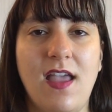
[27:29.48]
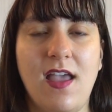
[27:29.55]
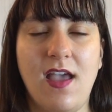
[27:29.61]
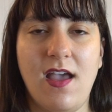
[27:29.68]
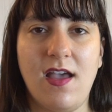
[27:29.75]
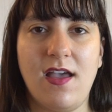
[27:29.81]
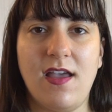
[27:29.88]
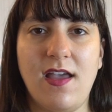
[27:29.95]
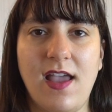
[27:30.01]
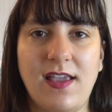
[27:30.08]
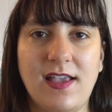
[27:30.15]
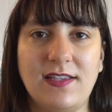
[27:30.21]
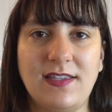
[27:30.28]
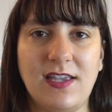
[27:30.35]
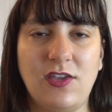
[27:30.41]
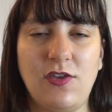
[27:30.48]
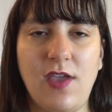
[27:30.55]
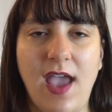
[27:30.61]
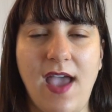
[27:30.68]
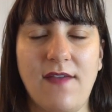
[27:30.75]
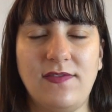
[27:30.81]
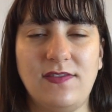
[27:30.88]
I guess like you
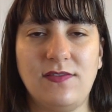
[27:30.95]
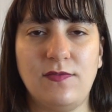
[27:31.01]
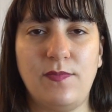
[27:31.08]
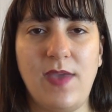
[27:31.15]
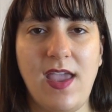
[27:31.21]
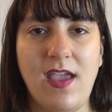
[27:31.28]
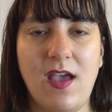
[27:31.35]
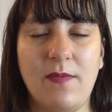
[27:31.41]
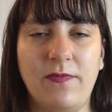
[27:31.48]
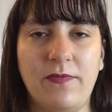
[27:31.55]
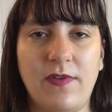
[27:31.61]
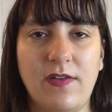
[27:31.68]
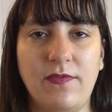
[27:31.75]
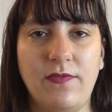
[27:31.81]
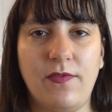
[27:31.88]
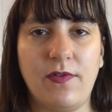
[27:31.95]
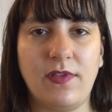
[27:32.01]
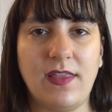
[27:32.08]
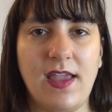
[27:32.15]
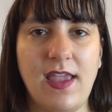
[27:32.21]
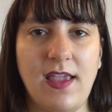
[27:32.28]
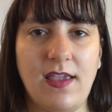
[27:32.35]
have to pay upfront for
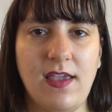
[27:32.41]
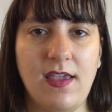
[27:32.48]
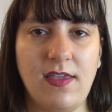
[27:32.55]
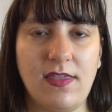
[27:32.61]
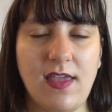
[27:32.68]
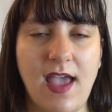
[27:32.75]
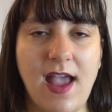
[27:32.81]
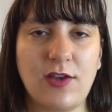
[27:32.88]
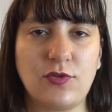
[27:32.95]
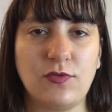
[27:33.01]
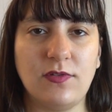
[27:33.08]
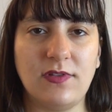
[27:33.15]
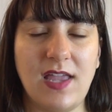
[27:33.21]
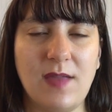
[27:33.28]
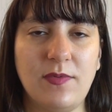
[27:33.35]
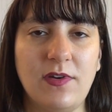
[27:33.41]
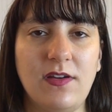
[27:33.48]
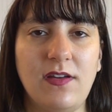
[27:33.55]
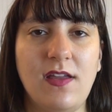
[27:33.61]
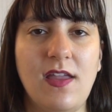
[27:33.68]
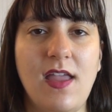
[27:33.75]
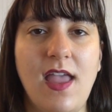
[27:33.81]
like the actual
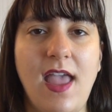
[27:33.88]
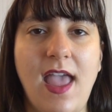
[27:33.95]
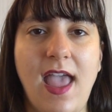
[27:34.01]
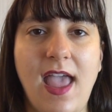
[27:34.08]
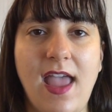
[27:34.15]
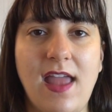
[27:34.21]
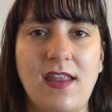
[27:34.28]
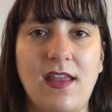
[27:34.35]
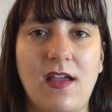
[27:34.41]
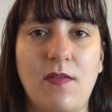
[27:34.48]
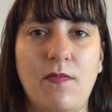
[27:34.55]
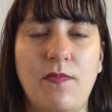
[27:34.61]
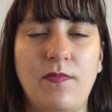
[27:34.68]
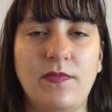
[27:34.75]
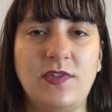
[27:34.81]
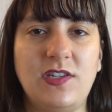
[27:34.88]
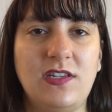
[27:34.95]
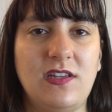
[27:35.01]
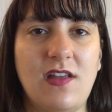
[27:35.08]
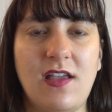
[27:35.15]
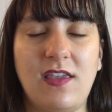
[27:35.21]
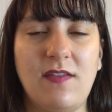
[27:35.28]
labor, and she
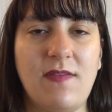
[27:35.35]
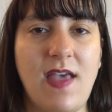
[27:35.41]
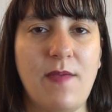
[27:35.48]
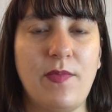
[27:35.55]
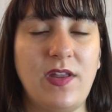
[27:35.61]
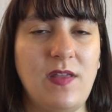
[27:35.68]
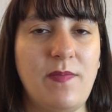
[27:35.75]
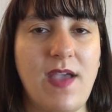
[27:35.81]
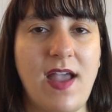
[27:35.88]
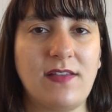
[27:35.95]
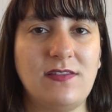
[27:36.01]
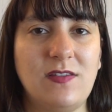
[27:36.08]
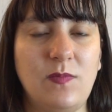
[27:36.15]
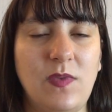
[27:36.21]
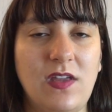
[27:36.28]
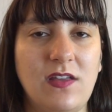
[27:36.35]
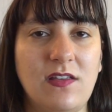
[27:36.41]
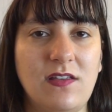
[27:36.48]
did not give that money back to me.